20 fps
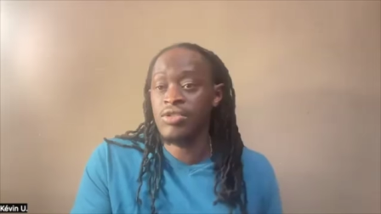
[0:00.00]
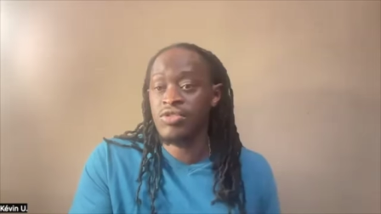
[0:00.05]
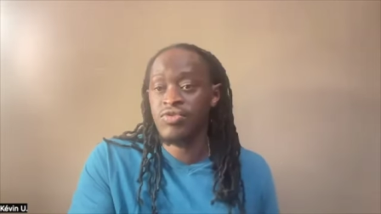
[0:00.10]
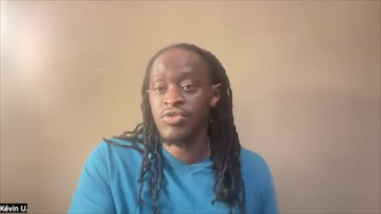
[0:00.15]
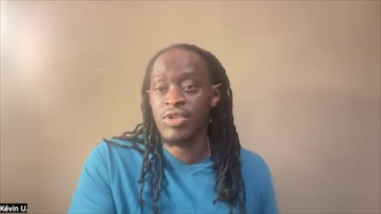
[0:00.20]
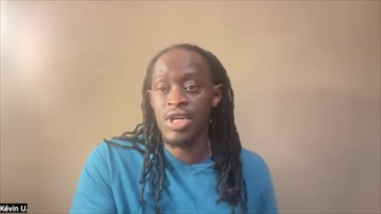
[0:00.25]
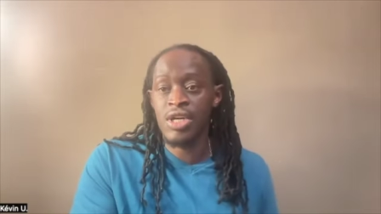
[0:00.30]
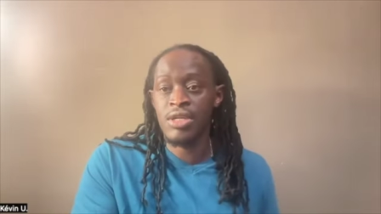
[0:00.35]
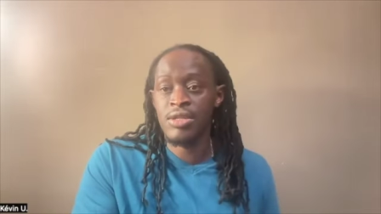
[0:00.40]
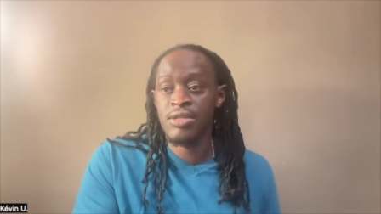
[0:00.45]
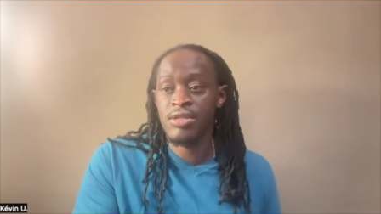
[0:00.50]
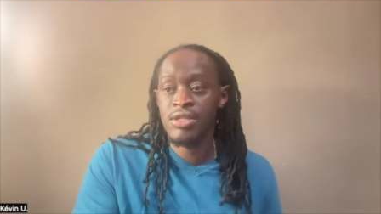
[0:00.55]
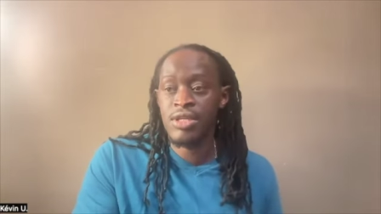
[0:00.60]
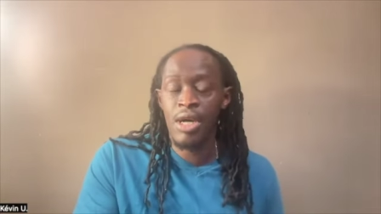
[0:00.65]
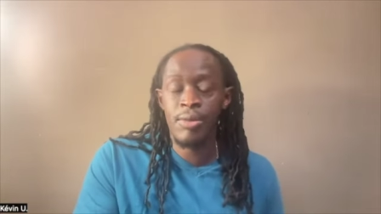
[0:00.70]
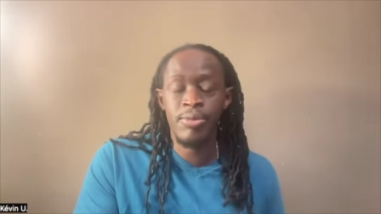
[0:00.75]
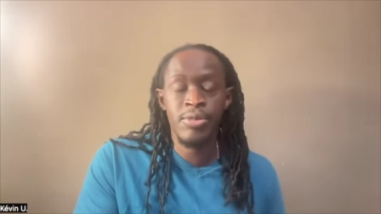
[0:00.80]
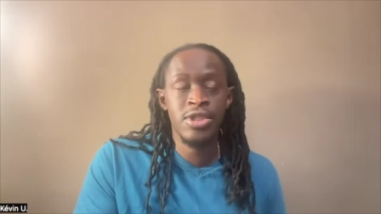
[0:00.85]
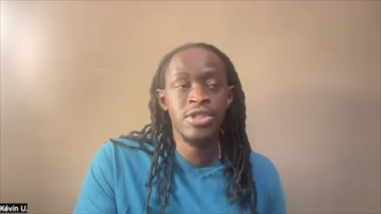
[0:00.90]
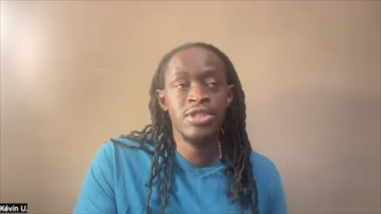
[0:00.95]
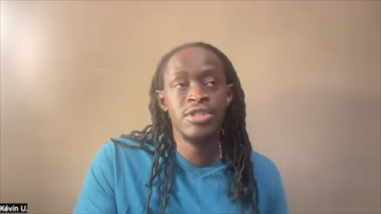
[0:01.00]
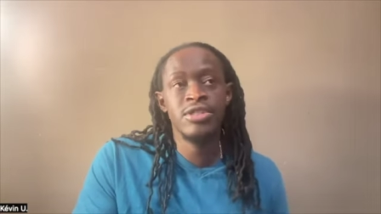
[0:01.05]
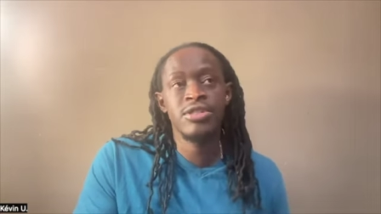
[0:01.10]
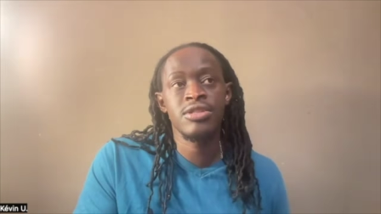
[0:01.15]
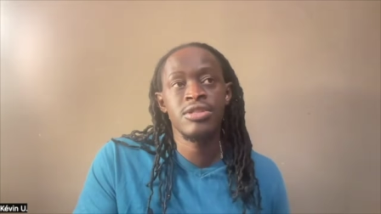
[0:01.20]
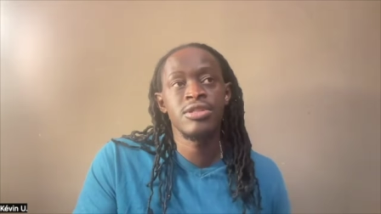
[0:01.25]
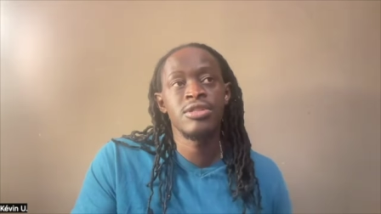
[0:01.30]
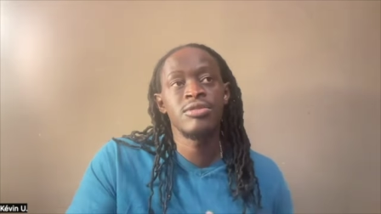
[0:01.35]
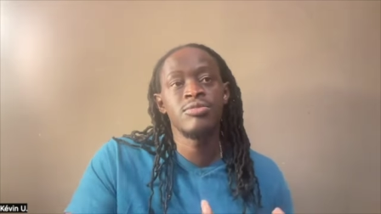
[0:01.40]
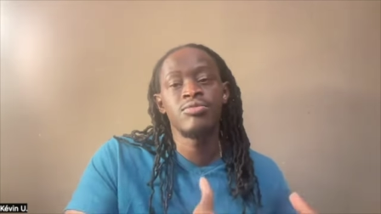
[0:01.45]
for that
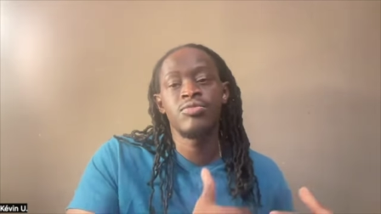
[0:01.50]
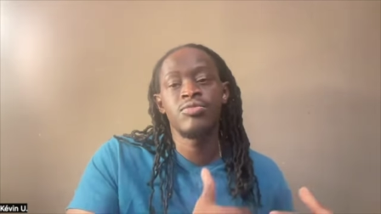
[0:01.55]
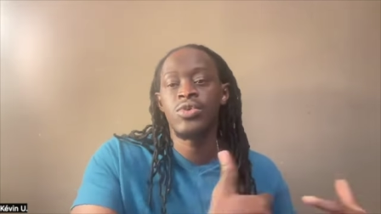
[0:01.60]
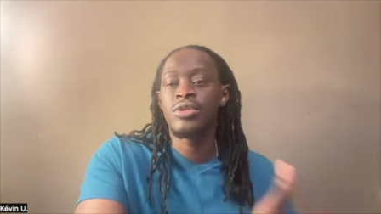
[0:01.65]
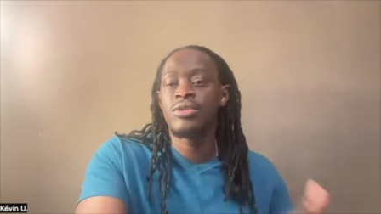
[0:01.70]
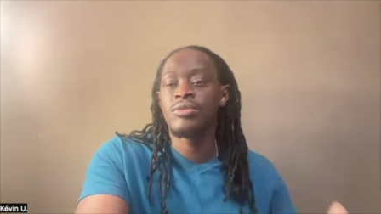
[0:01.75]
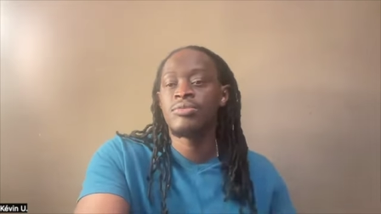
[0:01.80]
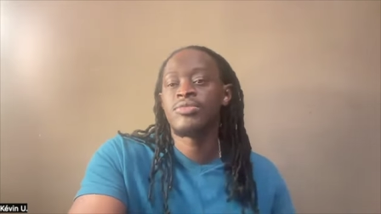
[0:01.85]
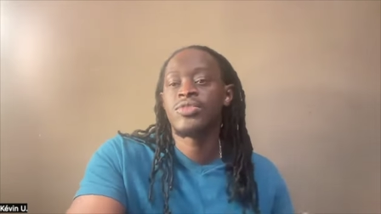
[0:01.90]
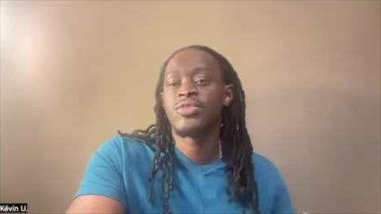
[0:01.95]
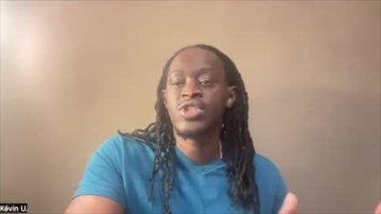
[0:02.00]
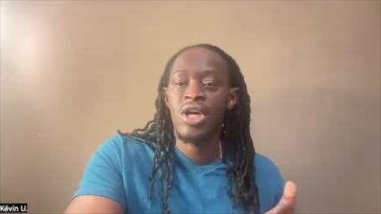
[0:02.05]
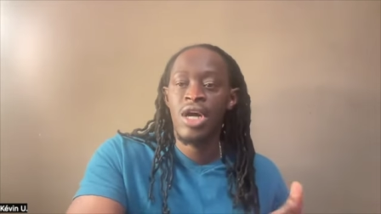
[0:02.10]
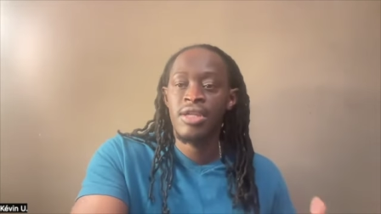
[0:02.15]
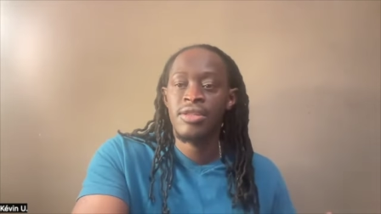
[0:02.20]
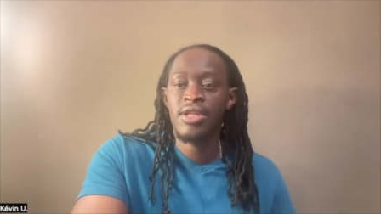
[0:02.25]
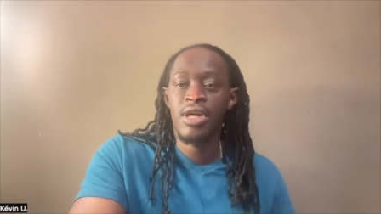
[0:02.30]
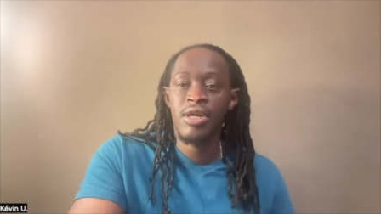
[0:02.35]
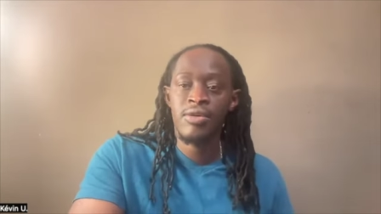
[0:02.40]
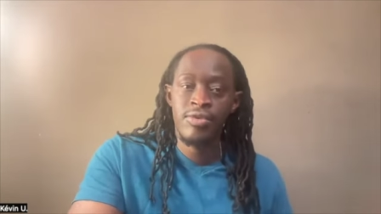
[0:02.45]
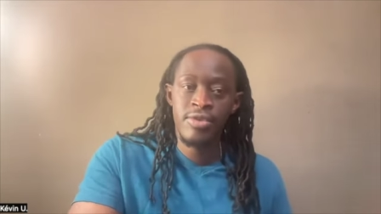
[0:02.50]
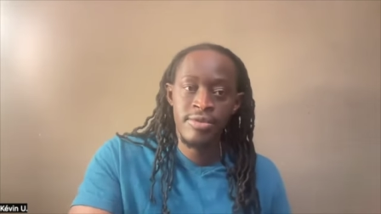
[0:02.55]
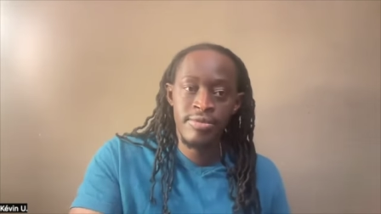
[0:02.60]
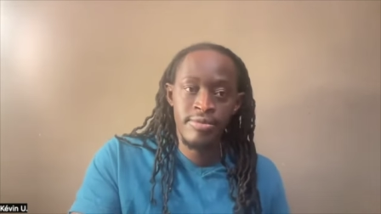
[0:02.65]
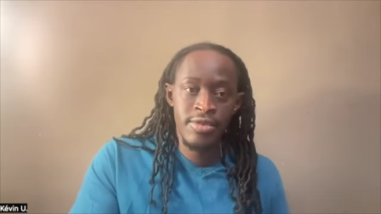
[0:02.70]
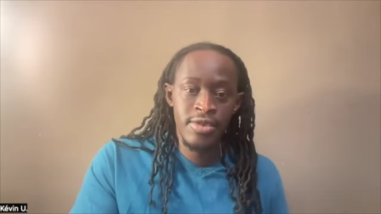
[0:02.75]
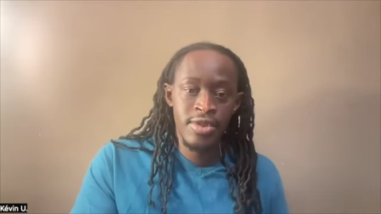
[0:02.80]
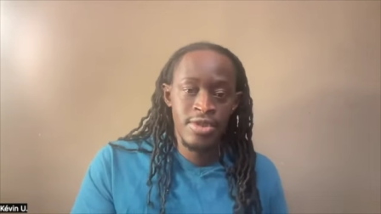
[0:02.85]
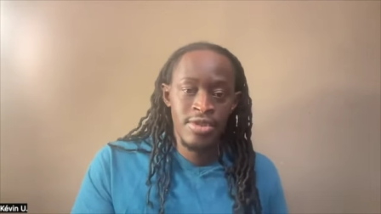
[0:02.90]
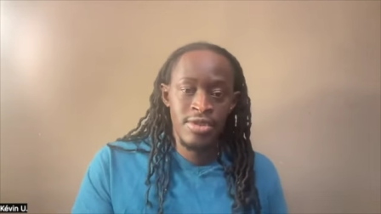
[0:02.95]
competition. And we shot that one.
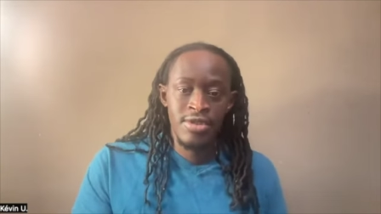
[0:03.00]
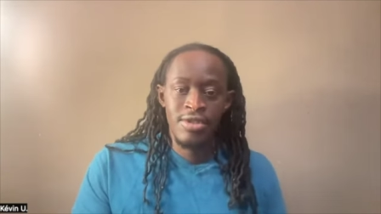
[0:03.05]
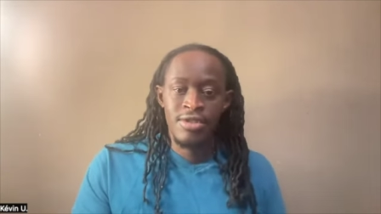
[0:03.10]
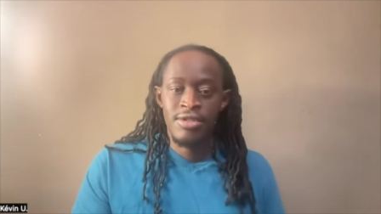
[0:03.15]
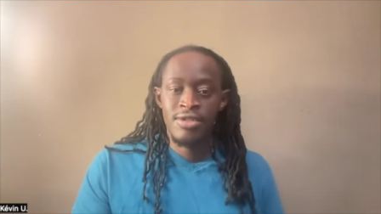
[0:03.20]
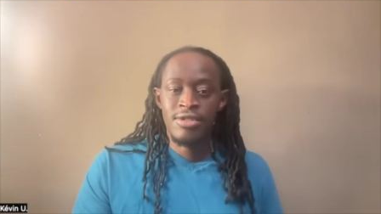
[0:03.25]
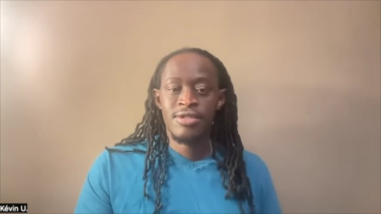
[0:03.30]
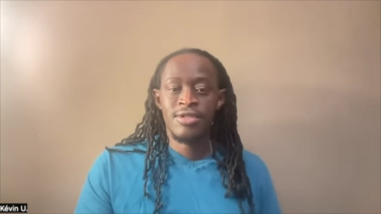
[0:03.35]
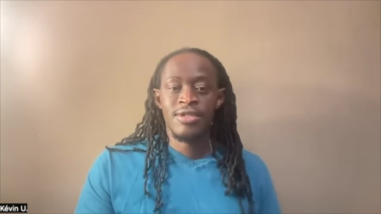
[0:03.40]
So,